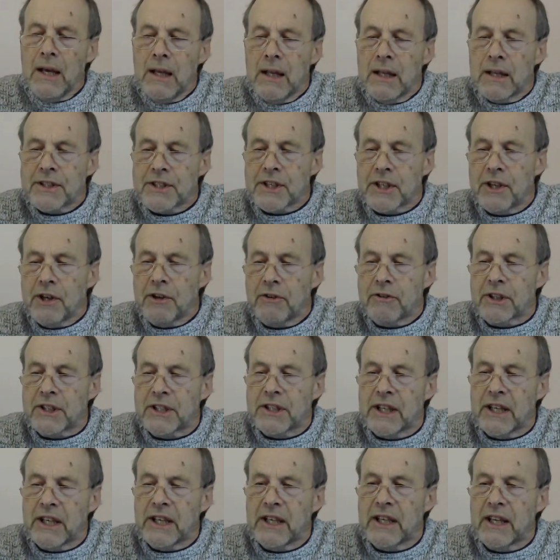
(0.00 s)

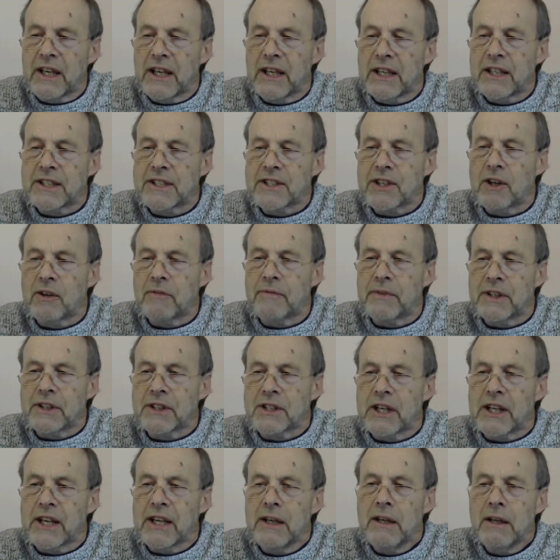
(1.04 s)
Security is
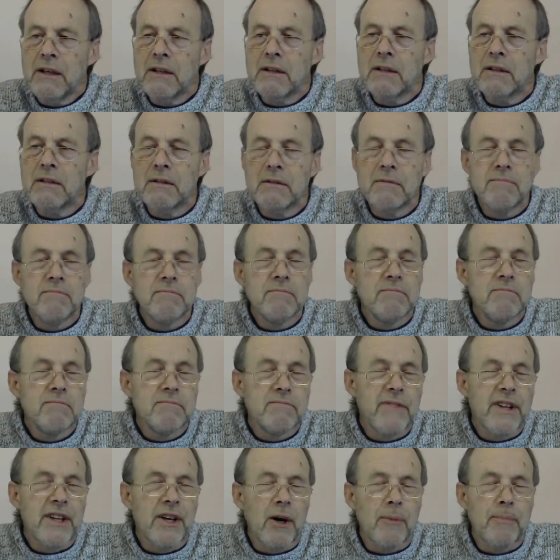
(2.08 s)
obviously
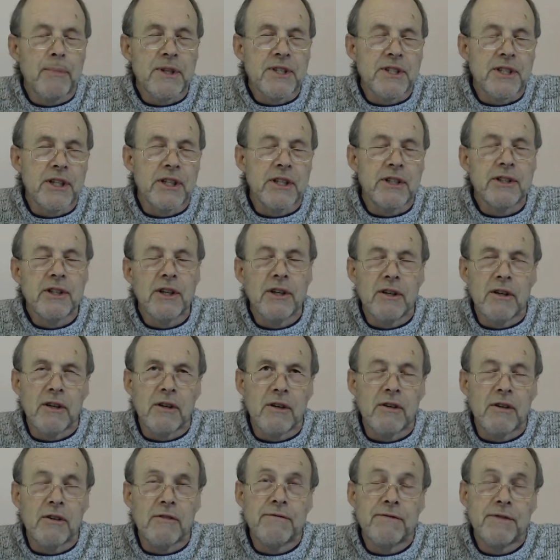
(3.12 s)
the opposite
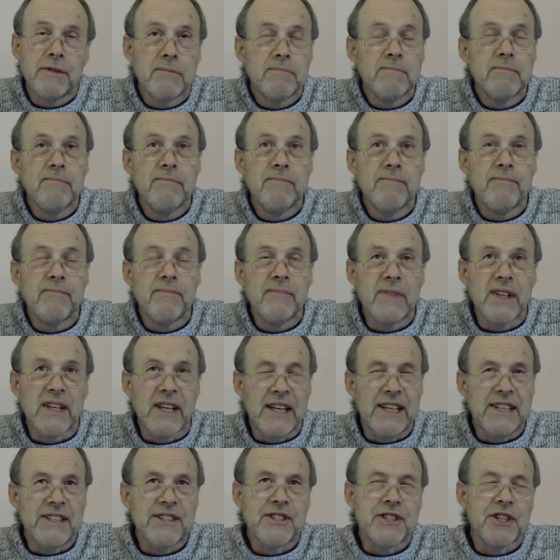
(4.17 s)
of
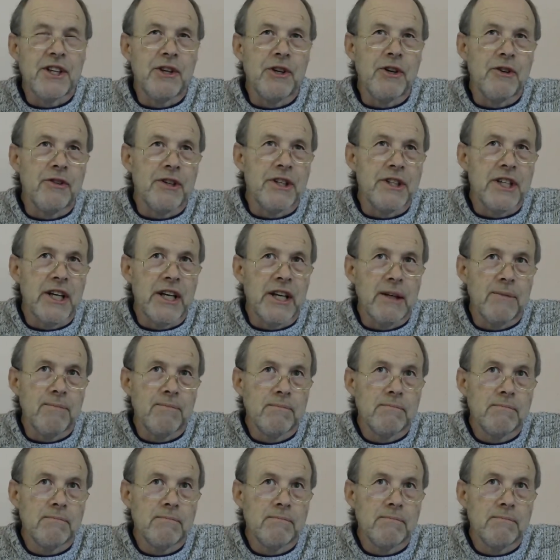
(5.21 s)
insecurity.